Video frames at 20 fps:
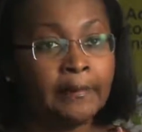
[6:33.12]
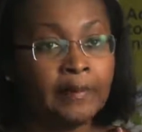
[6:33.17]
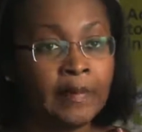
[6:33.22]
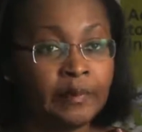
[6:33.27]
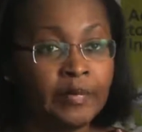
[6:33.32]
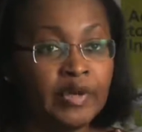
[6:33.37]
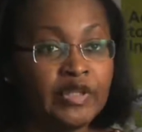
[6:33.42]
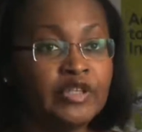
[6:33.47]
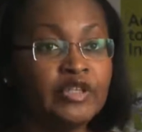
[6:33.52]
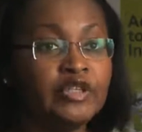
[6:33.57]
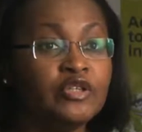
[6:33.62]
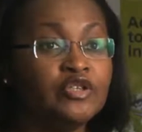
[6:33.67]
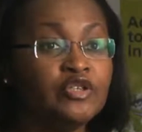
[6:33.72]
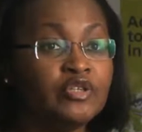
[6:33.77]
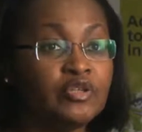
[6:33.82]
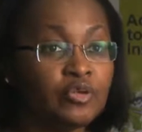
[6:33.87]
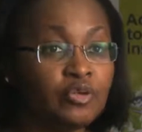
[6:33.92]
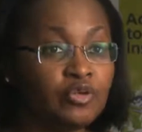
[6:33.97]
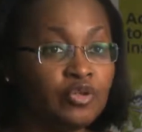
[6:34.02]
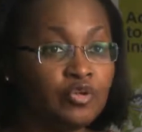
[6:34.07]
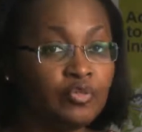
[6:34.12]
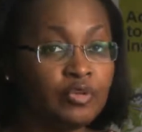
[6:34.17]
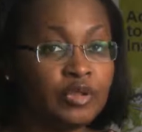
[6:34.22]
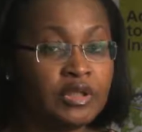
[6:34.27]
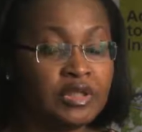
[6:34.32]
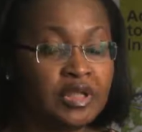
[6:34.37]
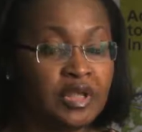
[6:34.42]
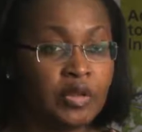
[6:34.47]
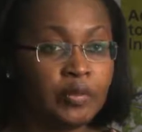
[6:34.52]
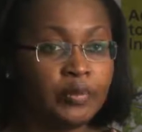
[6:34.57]
But in so
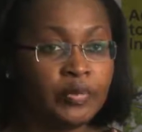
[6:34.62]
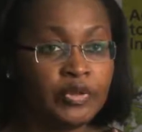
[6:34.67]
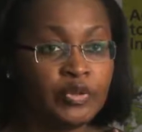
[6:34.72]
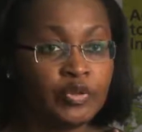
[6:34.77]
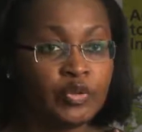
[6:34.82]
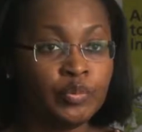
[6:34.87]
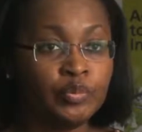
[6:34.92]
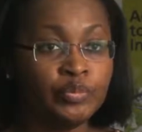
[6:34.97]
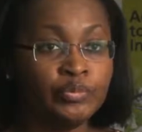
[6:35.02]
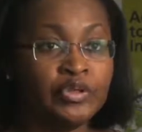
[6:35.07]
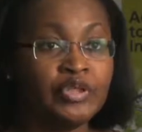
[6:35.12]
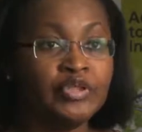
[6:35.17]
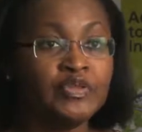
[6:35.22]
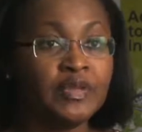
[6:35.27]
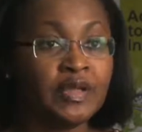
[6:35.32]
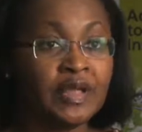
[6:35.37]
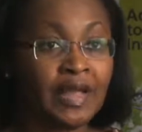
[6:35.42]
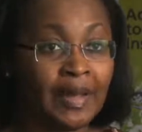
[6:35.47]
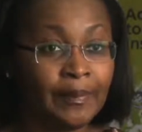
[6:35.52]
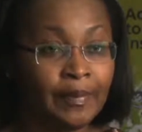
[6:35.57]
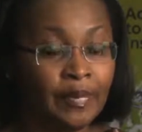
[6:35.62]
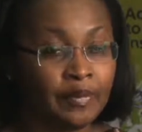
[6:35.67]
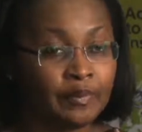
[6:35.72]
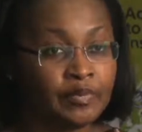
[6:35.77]
doing, helping to bridge the gap